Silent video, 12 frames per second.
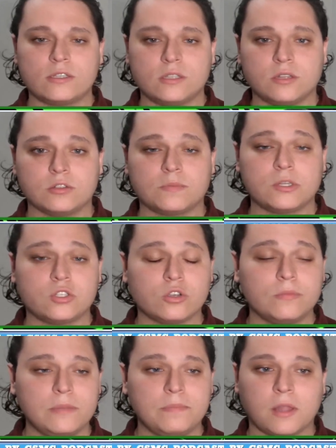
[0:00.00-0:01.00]
There's been so
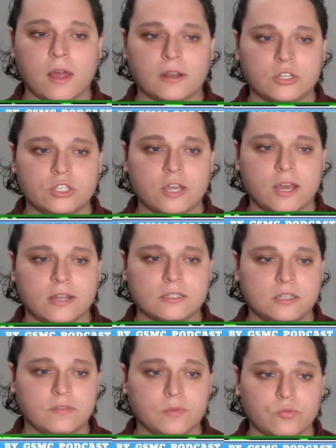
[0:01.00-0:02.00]
many blocked shots.
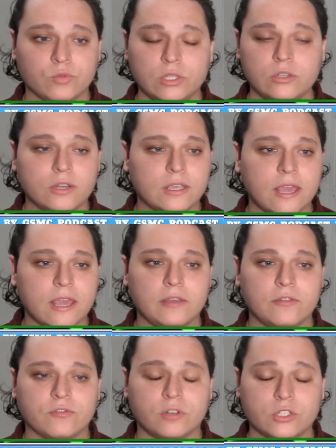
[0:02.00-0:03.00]
They've been really good at getting in
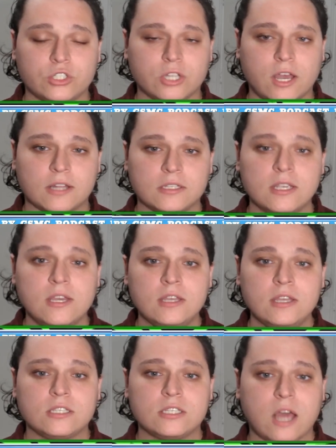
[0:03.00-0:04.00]
front of shots,
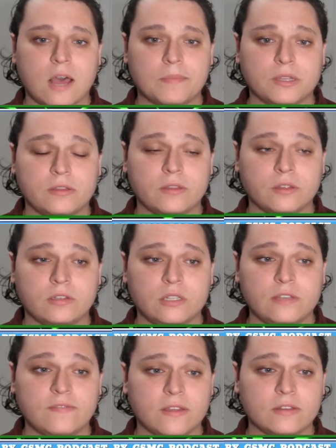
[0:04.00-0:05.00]
stopping the defense.